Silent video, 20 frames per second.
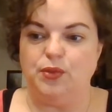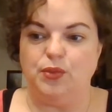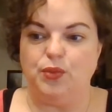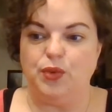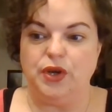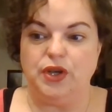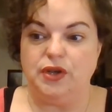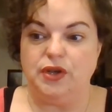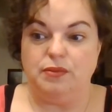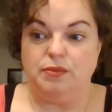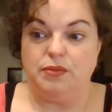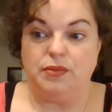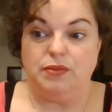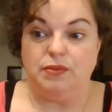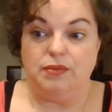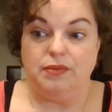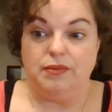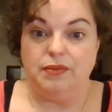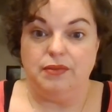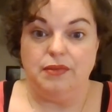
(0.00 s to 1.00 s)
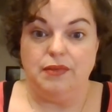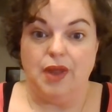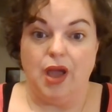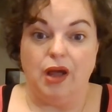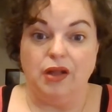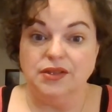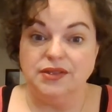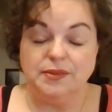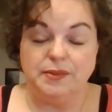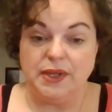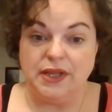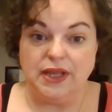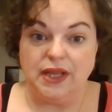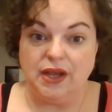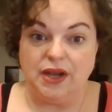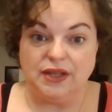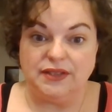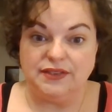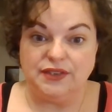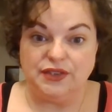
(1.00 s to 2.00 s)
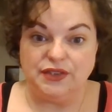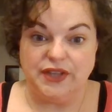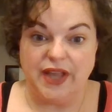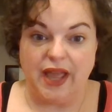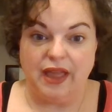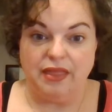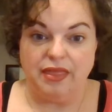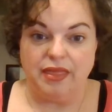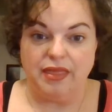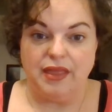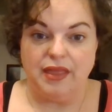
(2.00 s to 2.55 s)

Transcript: would ultimately cause their death